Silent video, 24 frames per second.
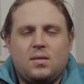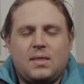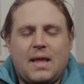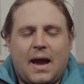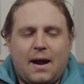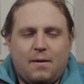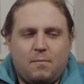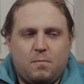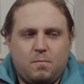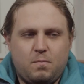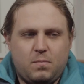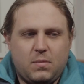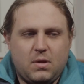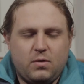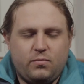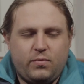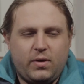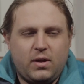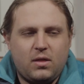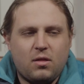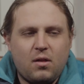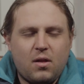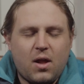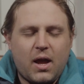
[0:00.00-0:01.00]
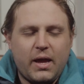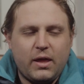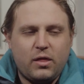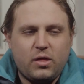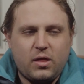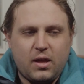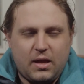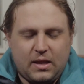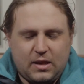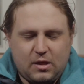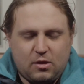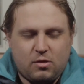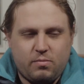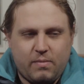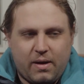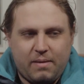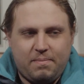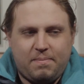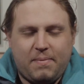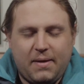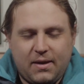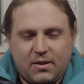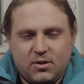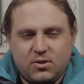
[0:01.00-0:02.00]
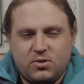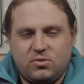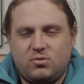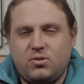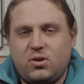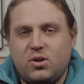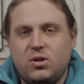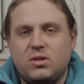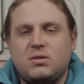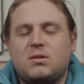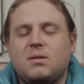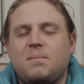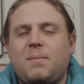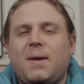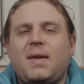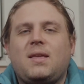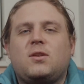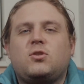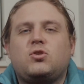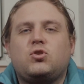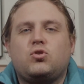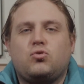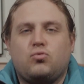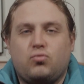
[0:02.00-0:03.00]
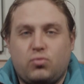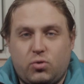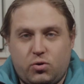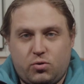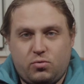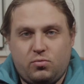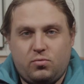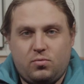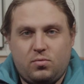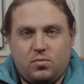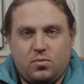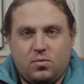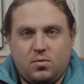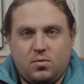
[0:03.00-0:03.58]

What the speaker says: Now, the reason I say this might be too good to be true